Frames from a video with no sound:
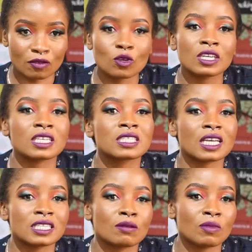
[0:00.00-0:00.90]
So it has
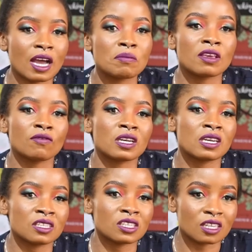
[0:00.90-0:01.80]
started becoming even
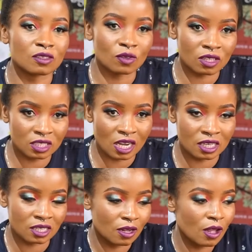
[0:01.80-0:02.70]
dangerous for the child.